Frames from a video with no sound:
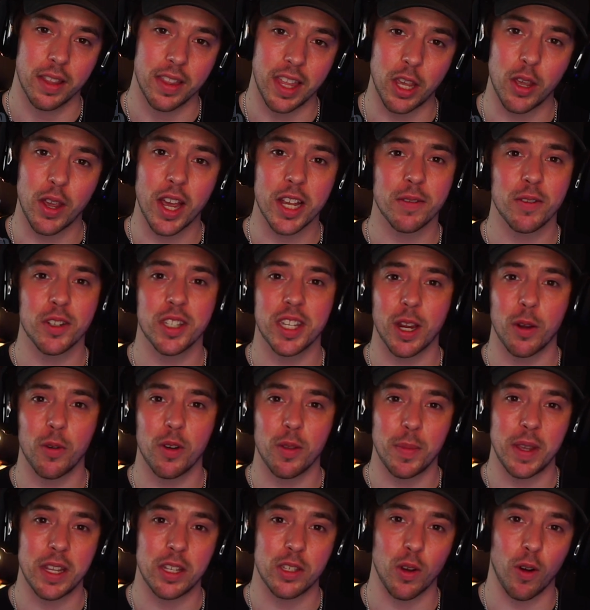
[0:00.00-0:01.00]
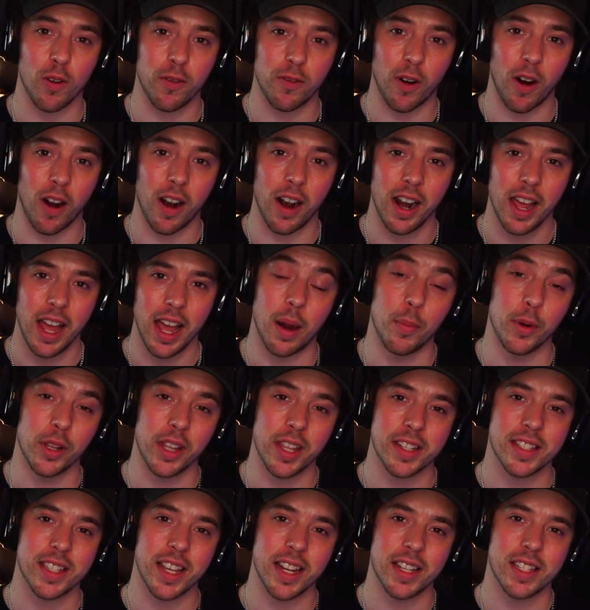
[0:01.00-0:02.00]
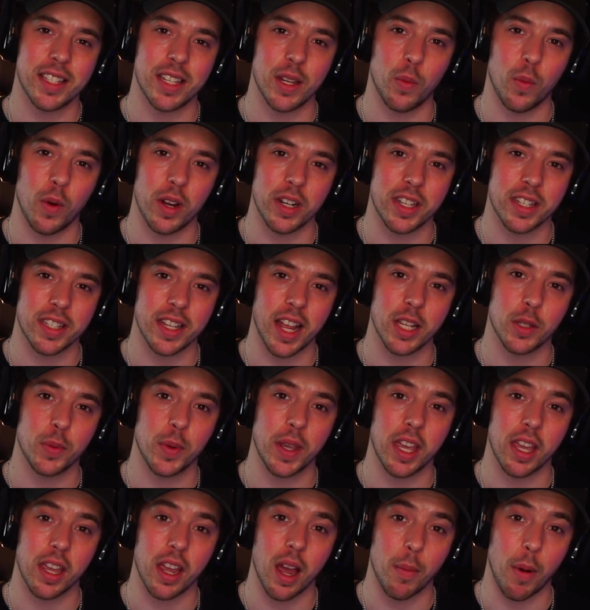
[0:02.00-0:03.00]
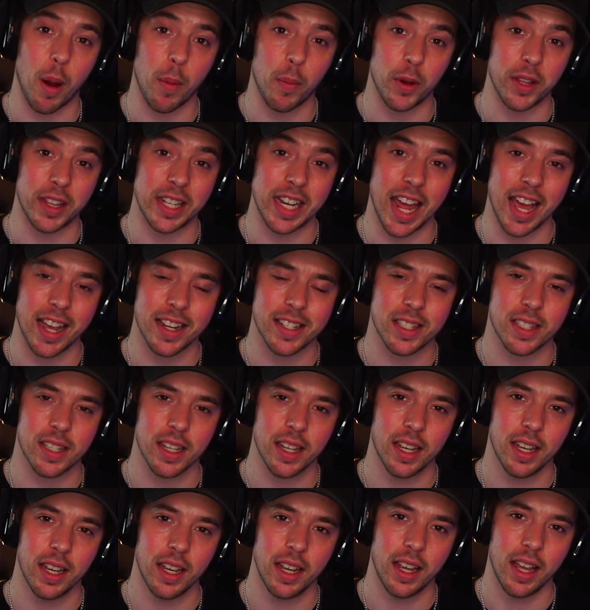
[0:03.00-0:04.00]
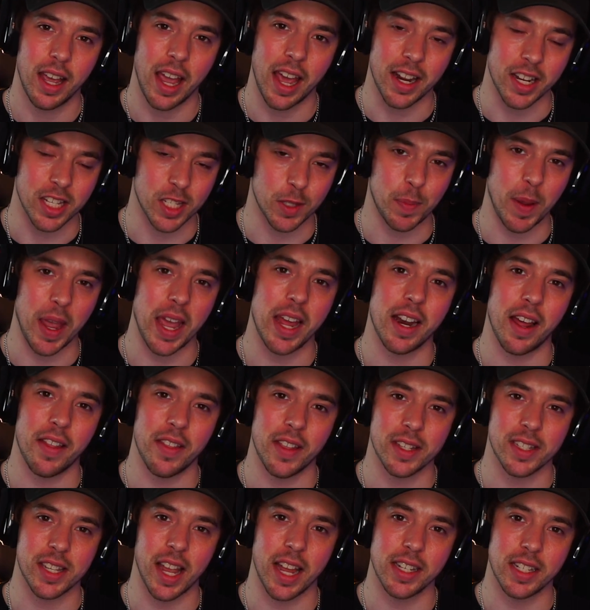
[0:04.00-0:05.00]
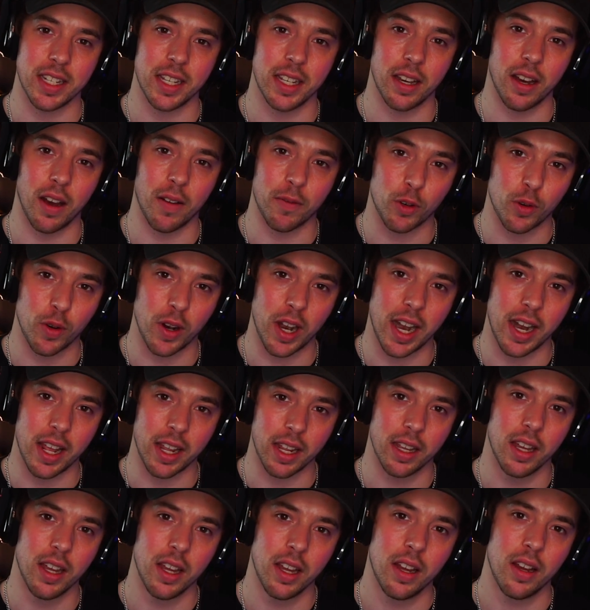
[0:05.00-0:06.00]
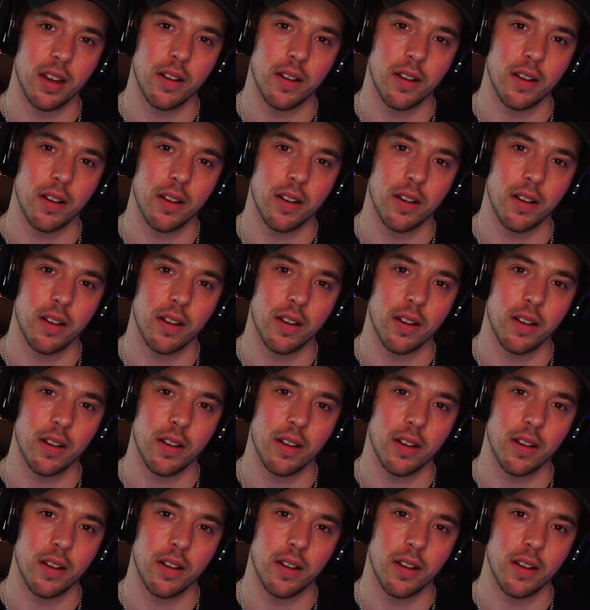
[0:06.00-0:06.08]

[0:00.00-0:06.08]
Thank you guys for sticking with me so far, and I'm really excited to see what designs we can come up with next and expand on this idea of creating